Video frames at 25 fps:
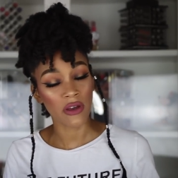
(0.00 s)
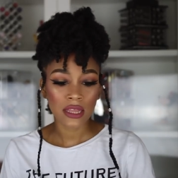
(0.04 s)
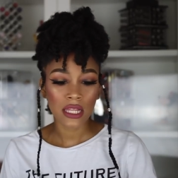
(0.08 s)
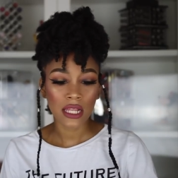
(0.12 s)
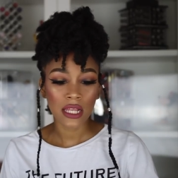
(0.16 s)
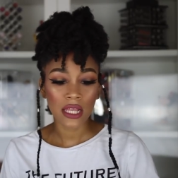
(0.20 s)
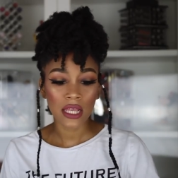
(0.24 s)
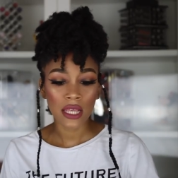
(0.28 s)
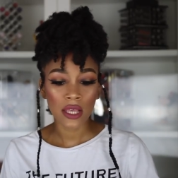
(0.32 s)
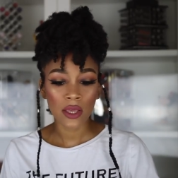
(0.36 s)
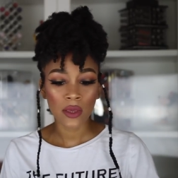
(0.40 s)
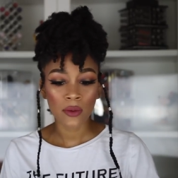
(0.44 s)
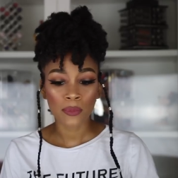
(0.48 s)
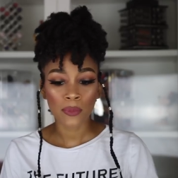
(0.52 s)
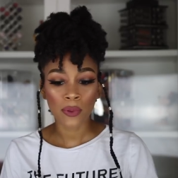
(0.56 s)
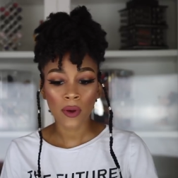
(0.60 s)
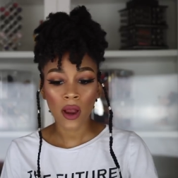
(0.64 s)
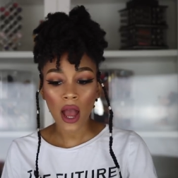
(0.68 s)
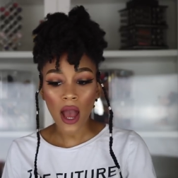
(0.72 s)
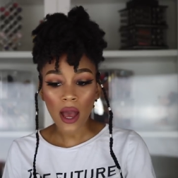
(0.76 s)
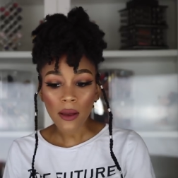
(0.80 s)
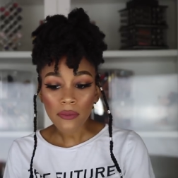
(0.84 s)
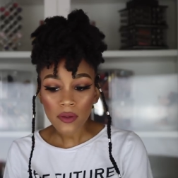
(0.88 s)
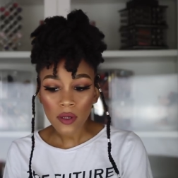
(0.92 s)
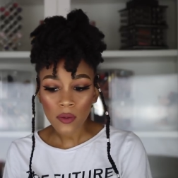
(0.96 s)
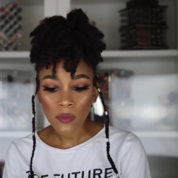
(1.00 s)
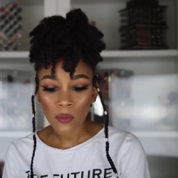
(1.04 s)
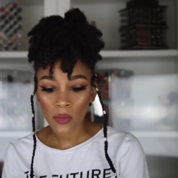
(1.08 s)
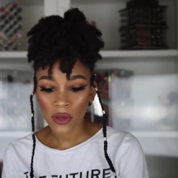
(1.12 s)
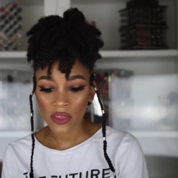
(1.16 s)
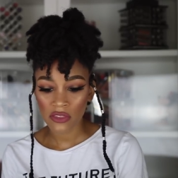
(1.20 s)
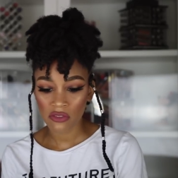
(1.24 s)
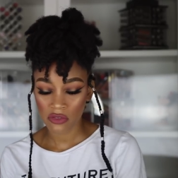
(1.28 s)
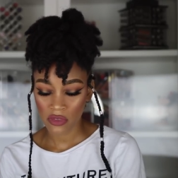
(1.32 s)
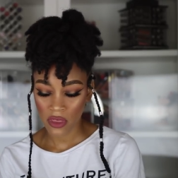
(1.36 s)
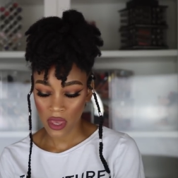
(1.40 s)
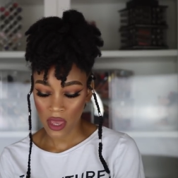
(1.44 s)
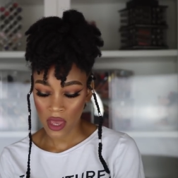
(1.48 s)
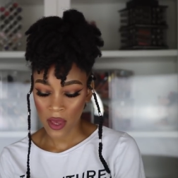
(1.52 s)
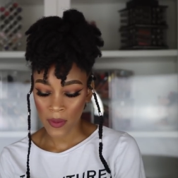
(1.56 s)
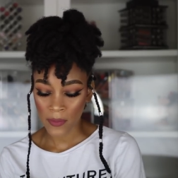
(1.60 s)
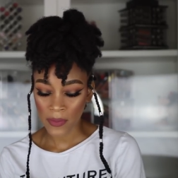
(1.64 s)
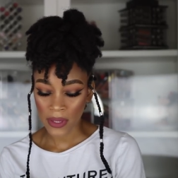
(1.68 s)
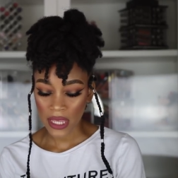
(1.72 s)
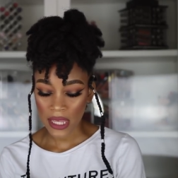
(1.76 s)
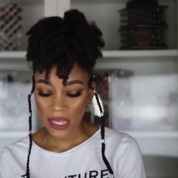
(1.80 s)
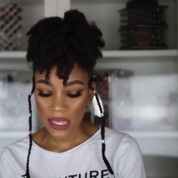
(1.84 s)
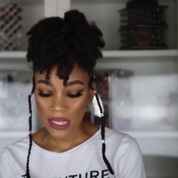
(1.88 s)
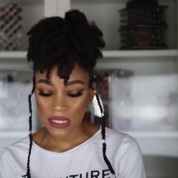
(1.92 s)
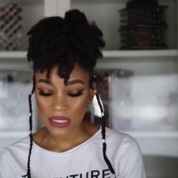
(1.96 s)
The problem with them
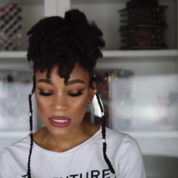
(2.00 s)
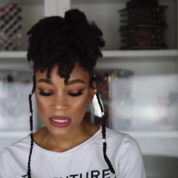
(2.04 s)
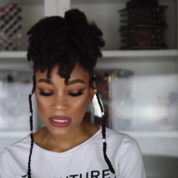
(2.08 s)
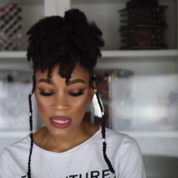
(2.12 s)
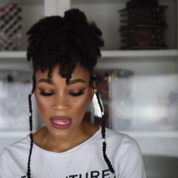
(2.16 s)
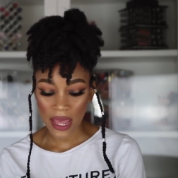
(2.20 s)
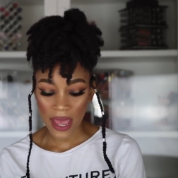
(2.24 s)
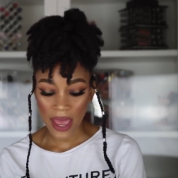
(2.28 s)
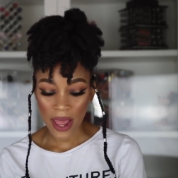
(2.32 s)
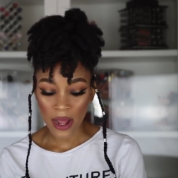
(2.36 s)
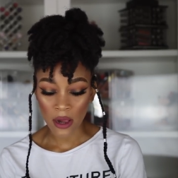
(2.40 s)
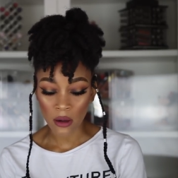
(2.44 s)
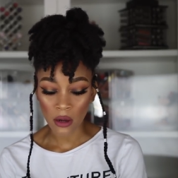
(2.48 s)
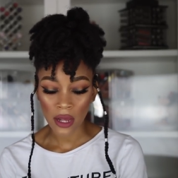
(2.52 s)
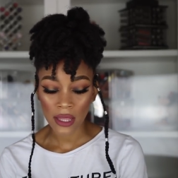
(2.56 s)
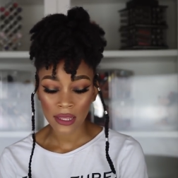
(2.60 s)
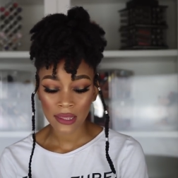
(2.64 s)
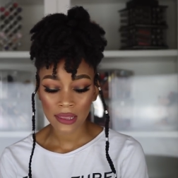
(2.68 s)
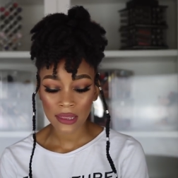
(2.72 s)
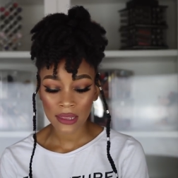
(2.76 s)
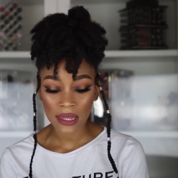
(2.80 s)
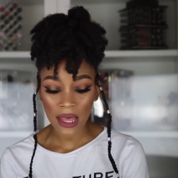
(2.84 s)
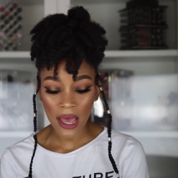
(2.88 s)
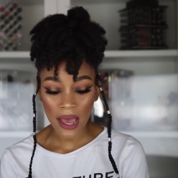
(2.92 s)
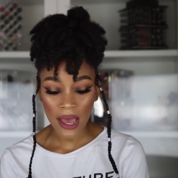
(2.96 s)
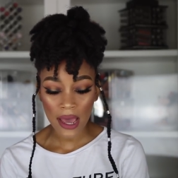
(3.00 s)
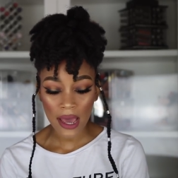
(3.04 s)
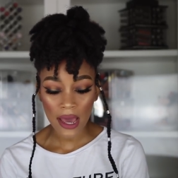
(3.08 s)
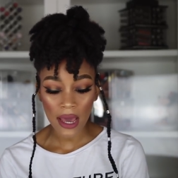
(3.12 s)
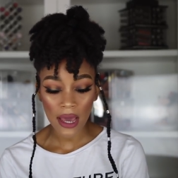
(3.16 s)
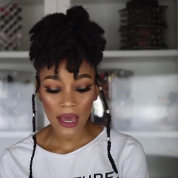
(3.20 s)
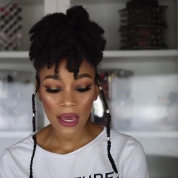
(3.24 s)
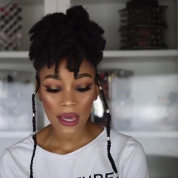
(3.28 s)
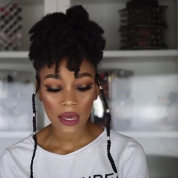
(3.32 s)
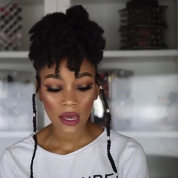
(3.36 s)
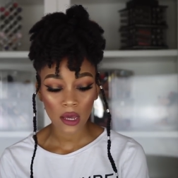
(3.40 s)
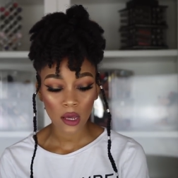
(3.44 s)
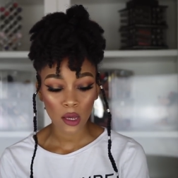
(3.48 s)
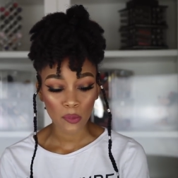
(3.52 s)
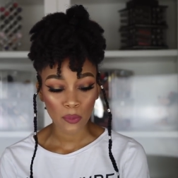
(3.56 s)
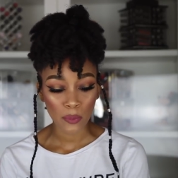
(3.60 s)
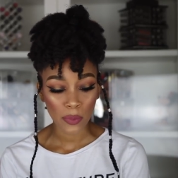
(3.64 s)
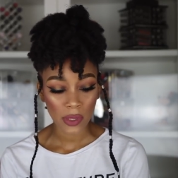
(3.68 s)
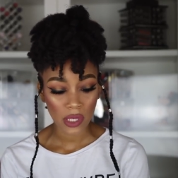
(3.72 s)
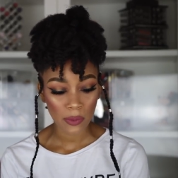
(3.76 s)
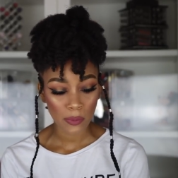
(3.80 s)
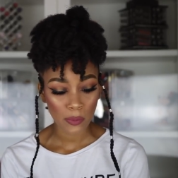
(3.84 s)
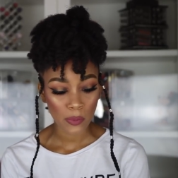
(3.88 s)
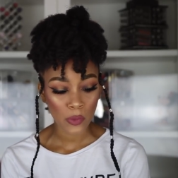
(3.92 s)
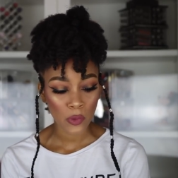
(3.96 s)
is that a lot of
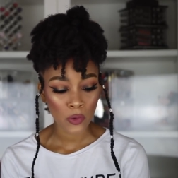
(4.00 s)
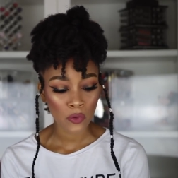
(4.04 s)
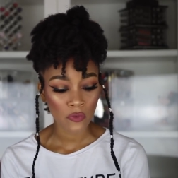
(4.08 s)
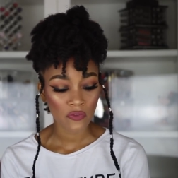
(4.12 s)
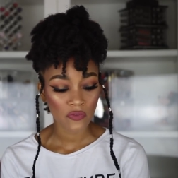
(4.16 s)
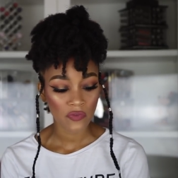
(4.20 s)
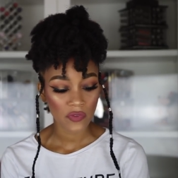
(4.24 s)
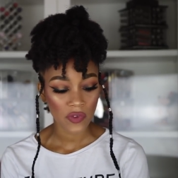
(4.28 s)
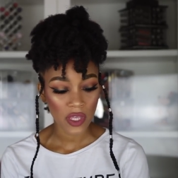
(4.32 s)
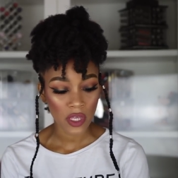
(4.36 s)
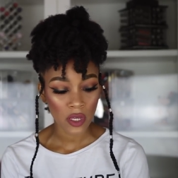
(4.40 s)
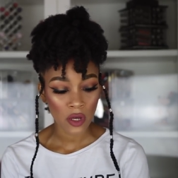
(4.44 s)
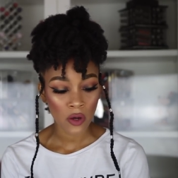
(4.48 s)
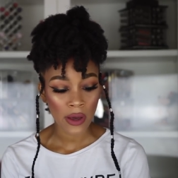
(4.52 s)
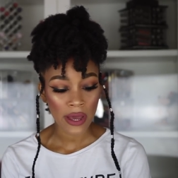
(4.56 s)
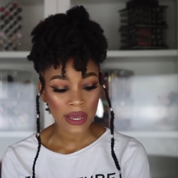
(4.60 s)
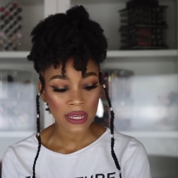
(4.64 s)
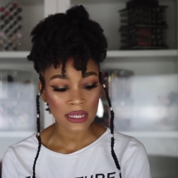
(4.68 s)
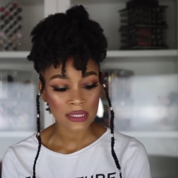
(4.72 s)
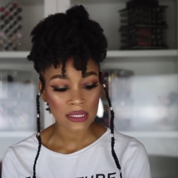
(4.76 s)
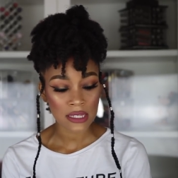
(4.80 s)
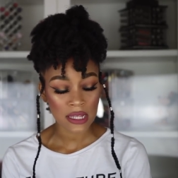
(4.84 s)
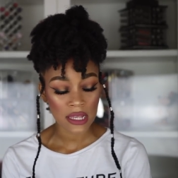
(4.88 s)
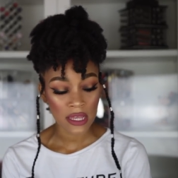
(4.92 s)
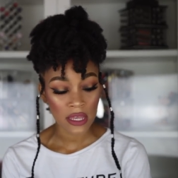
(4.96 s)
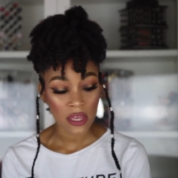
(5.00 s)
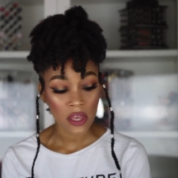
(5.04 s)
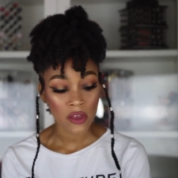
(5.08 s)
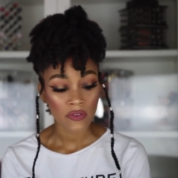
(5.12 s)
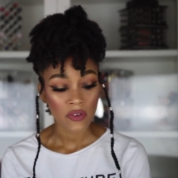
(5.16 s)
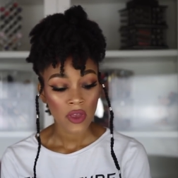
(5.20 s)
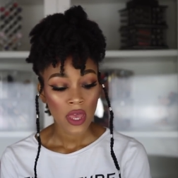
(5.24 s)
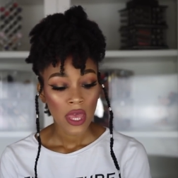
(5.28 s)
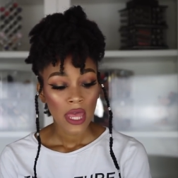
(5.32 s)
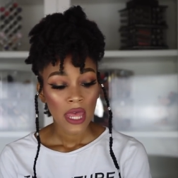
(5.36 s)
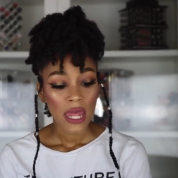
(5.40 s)
people feel as if